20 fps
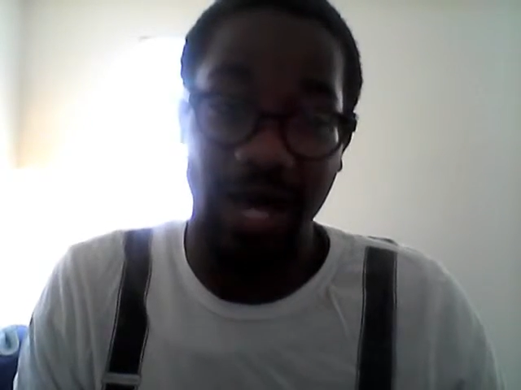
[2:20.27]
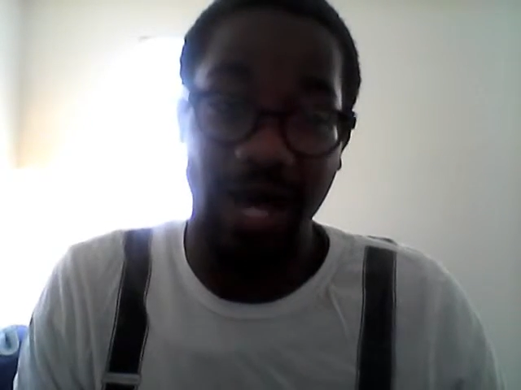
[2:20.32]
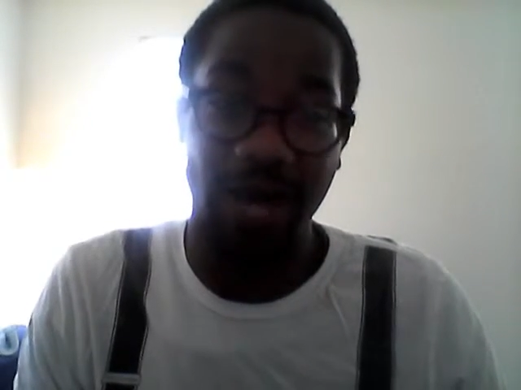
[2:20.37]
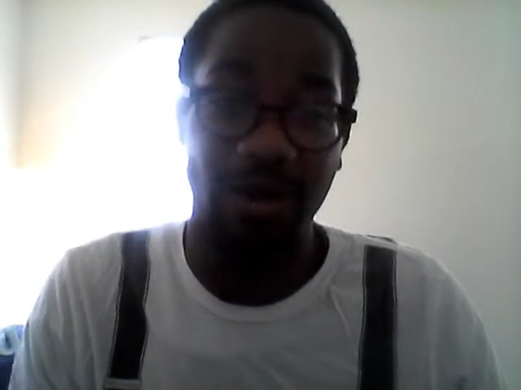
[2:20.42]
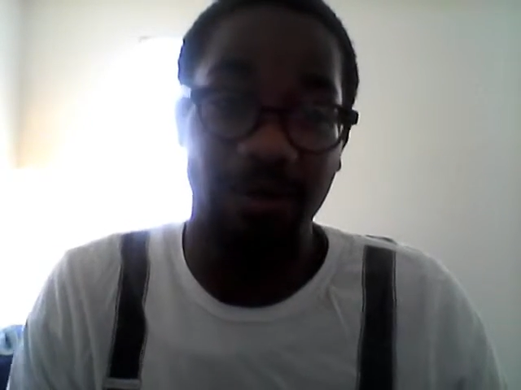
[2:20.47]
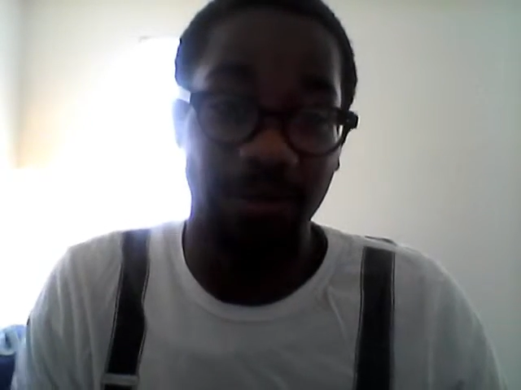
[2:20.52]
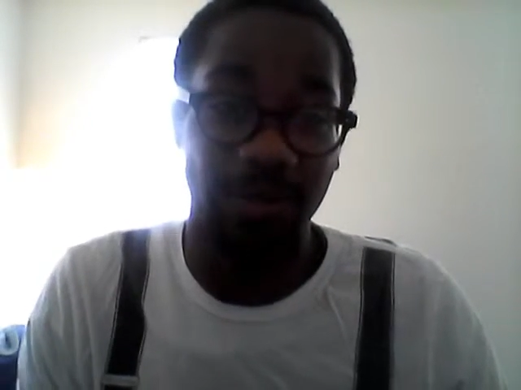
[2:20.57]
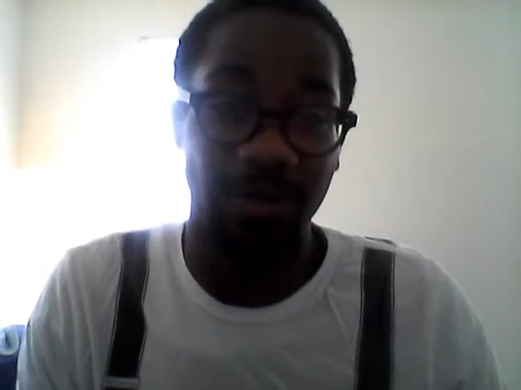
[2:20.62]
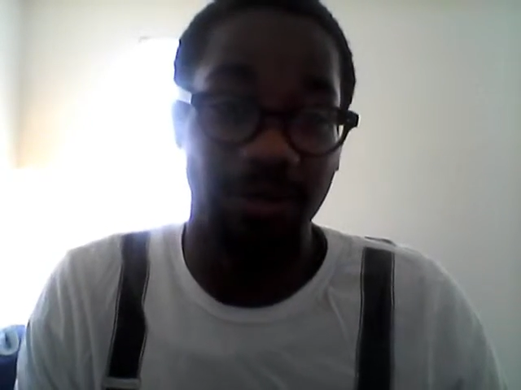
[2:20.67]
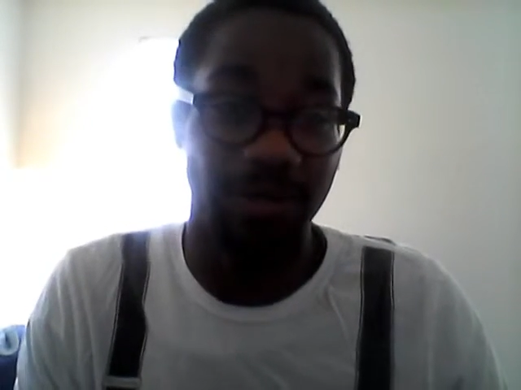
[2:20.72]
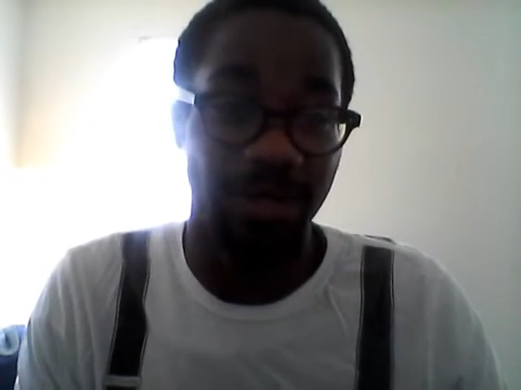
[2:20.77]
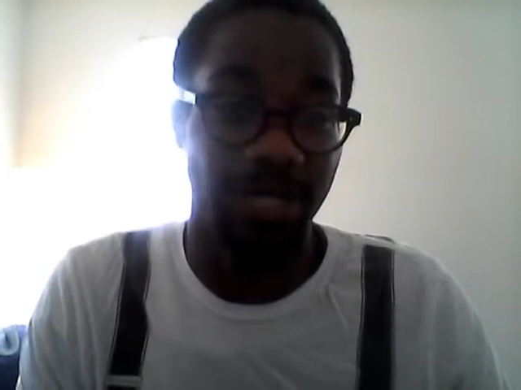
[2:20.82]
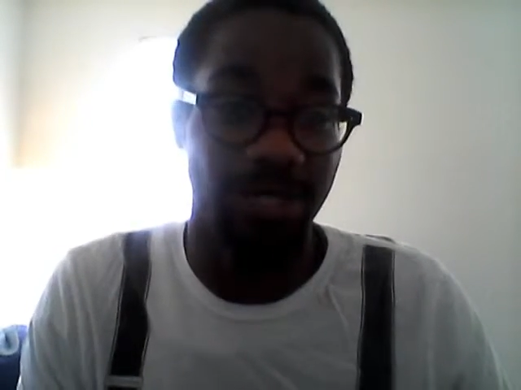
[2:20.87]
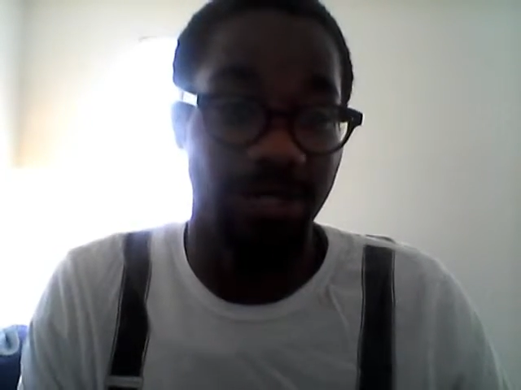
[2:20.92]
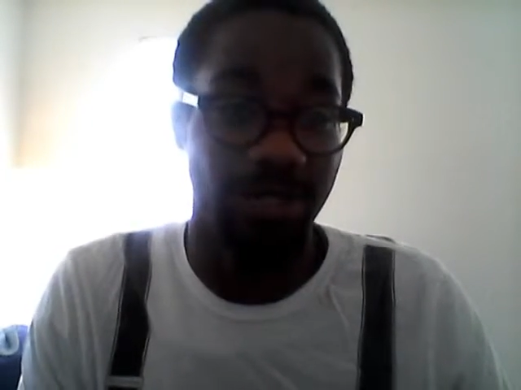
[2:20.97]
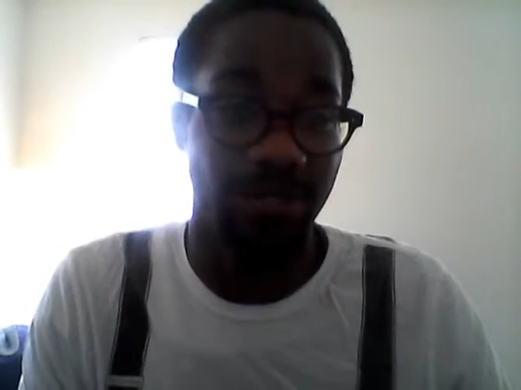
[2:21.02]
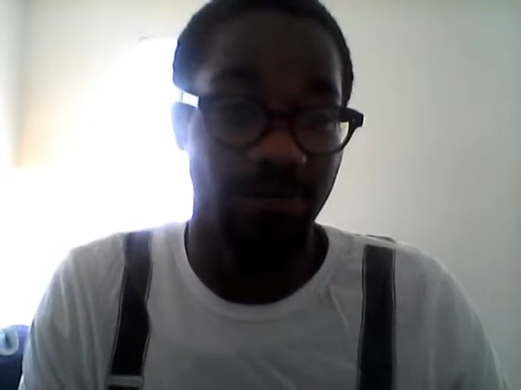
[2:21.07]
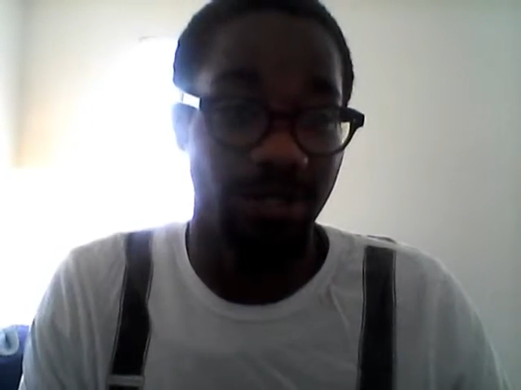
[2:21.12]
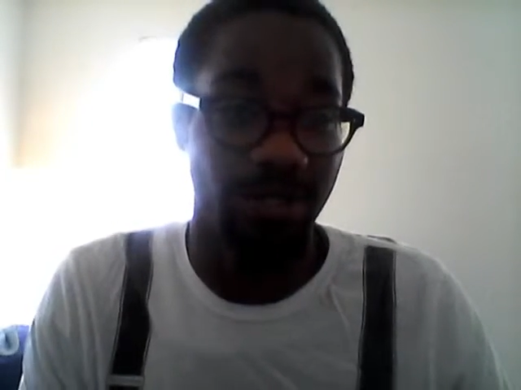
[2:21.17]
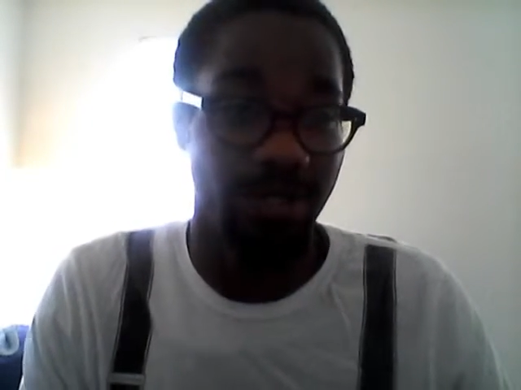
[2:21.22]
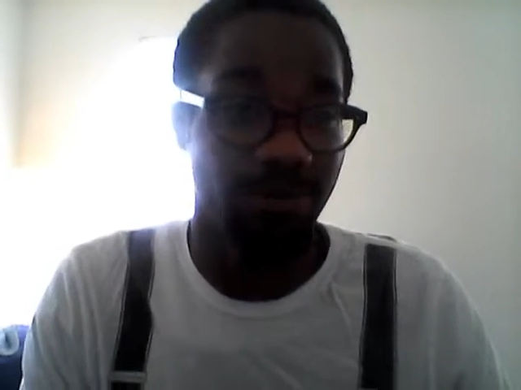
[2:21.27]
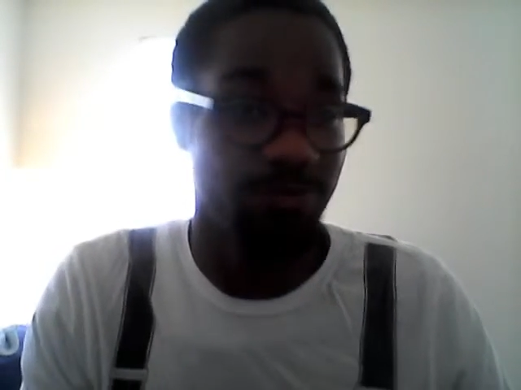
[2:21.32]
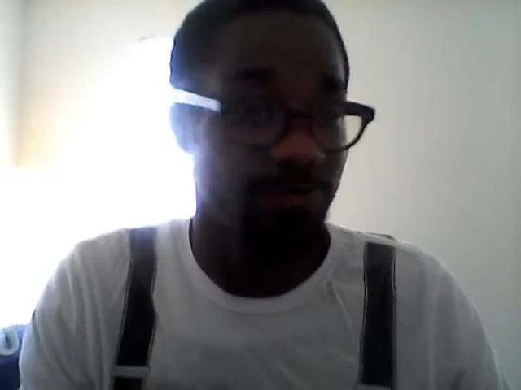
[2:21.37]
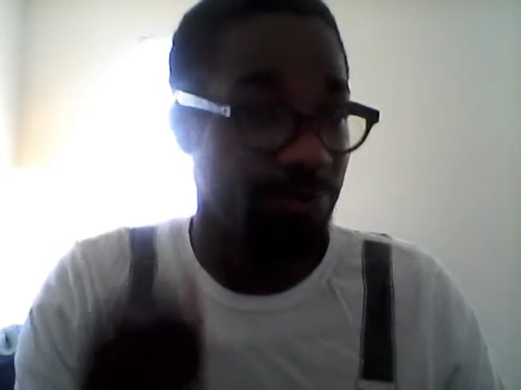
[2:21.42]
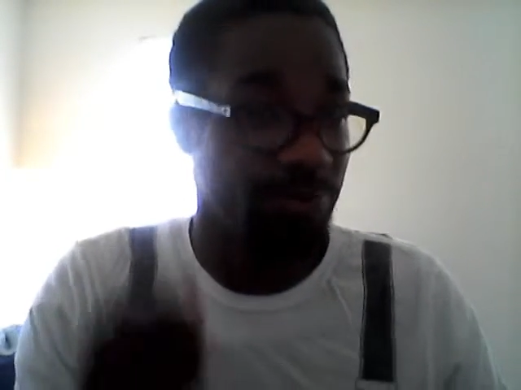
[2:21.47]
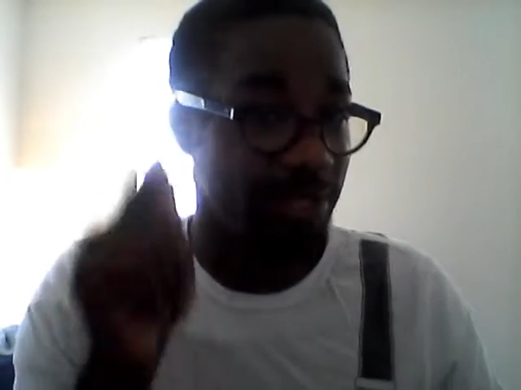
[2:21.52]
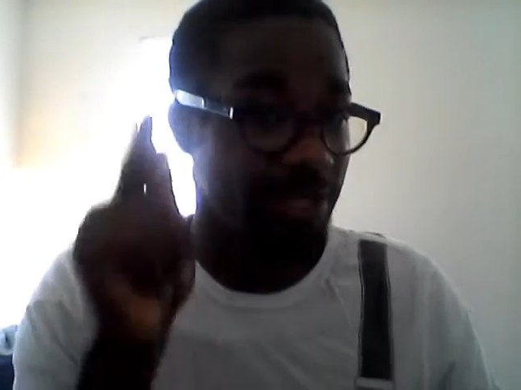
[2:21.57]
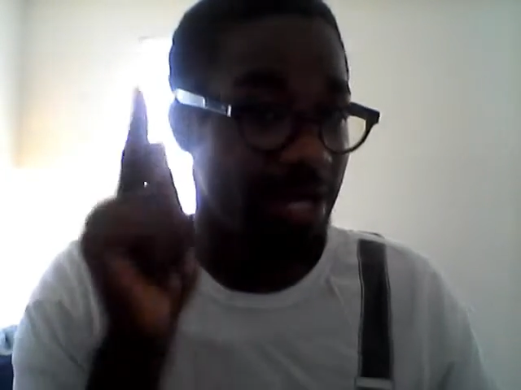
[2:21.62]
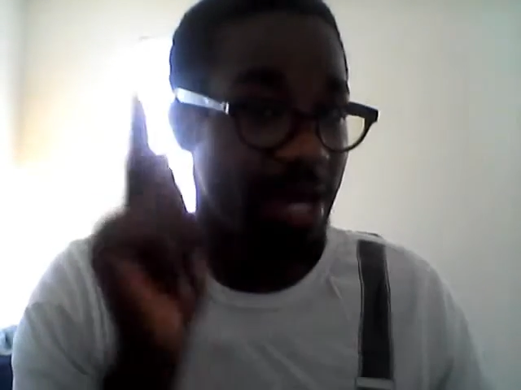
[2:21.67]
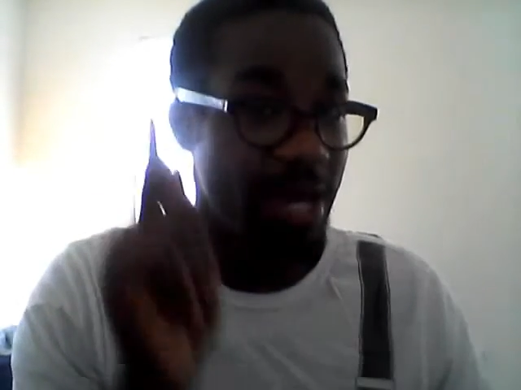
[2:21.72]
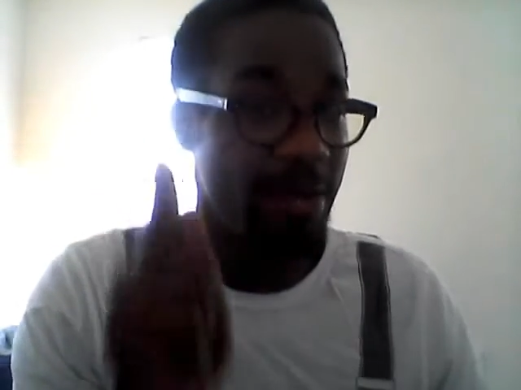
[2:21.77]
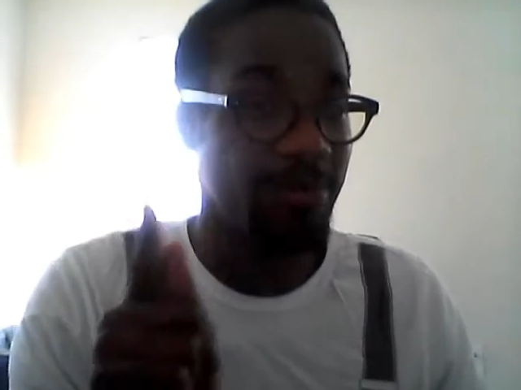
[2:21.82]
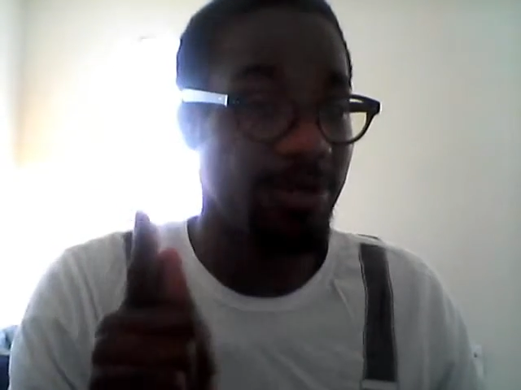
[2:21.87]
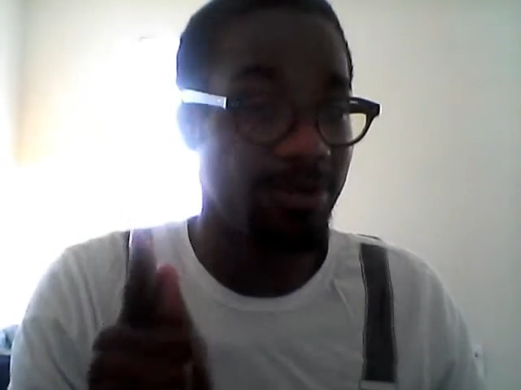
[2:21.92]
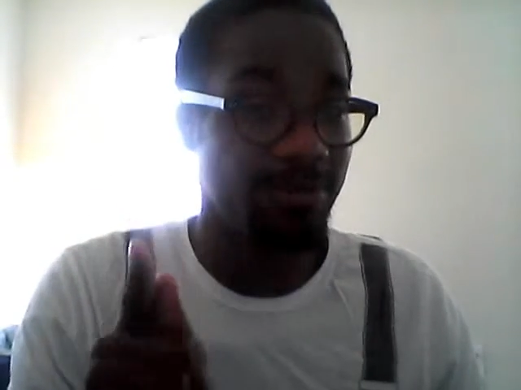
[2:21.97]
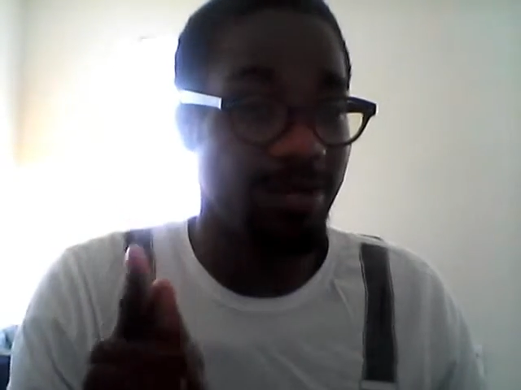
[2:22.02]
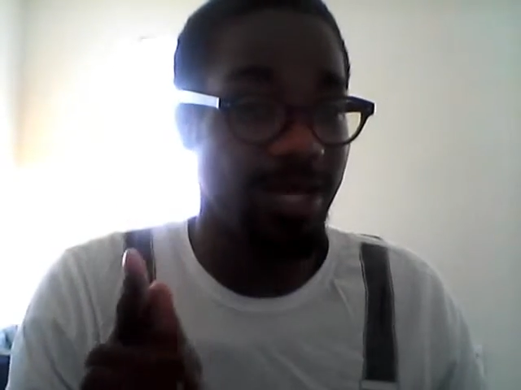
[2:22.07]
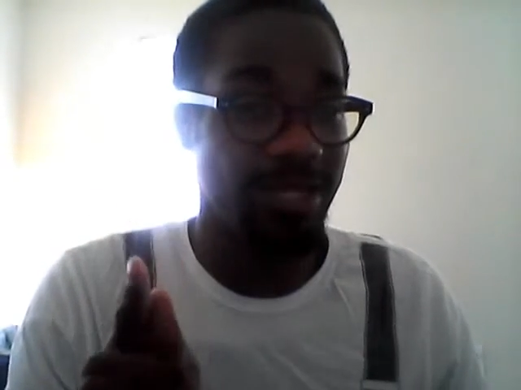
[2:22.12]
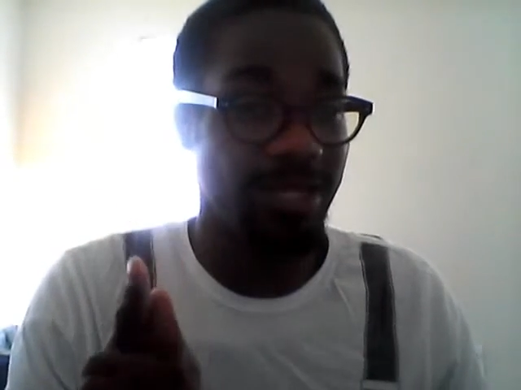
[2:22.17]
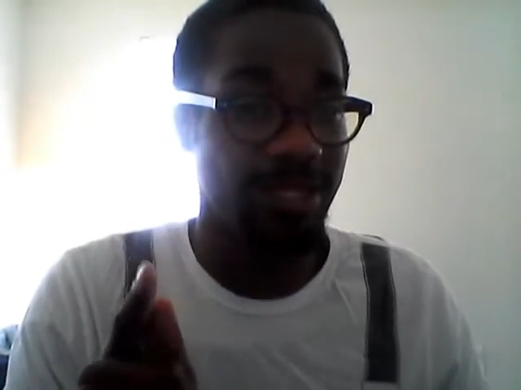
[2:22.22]
how I'm gonna make this work, but I'm
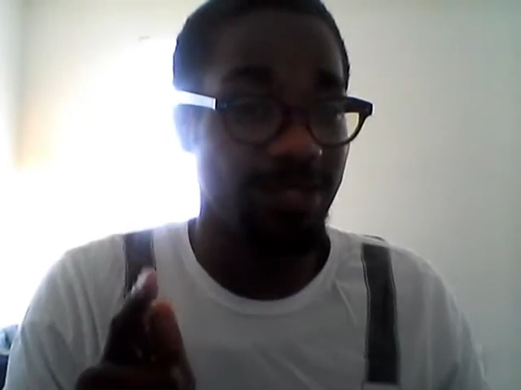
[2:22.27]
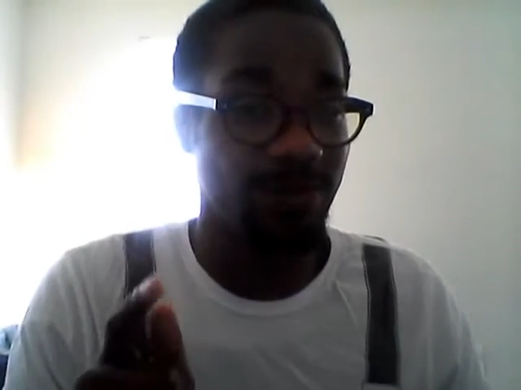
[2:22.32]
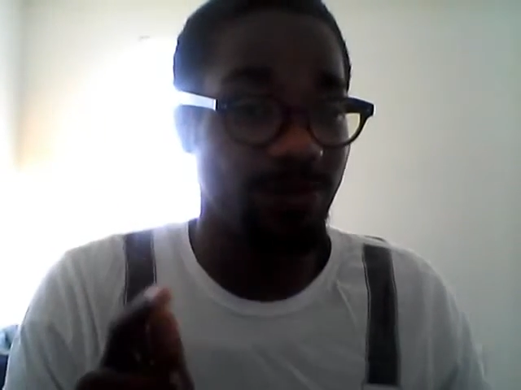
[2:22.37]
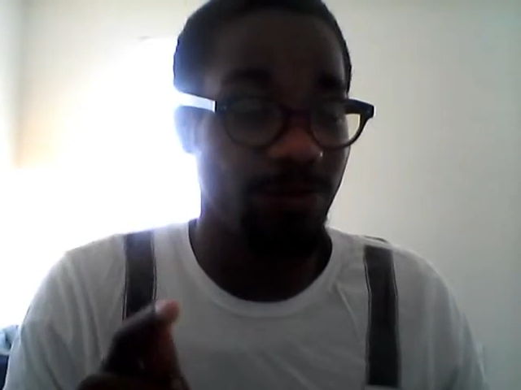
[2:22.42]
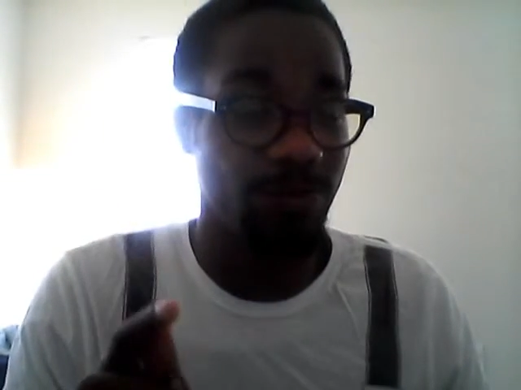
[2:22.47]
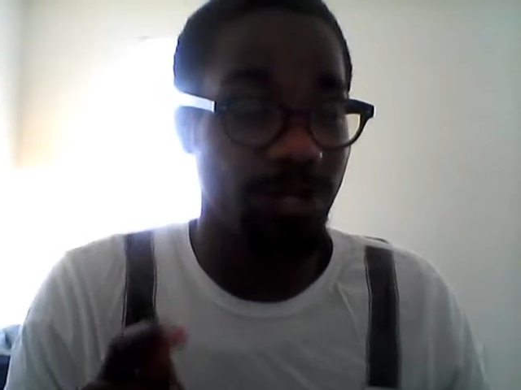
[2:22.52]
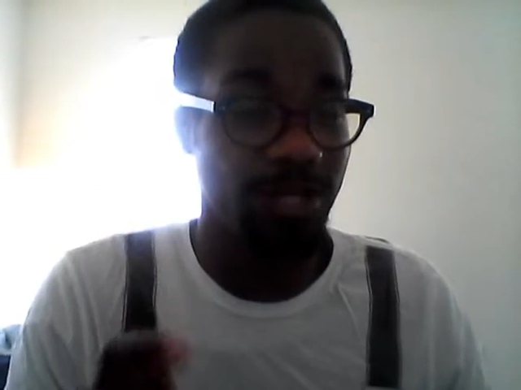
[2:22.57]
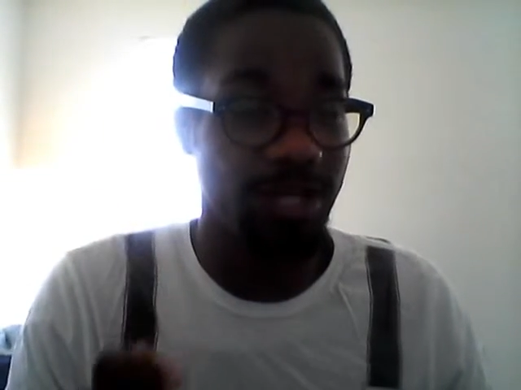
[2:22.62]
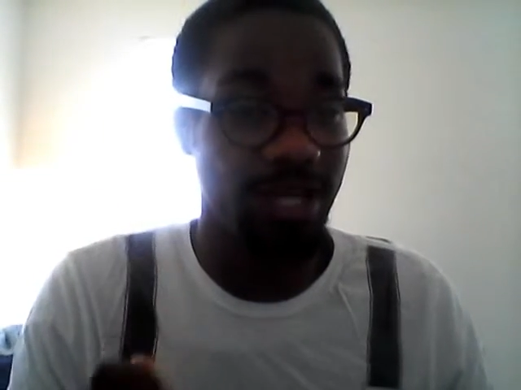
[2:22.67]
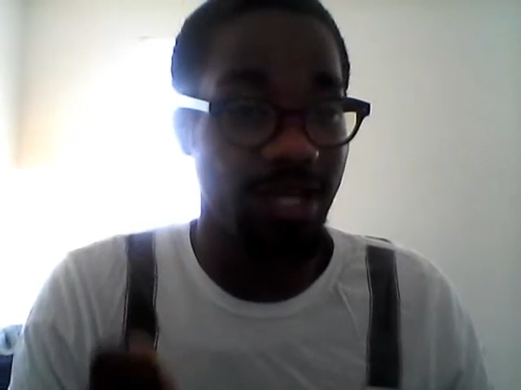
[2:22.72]
gonna make this work,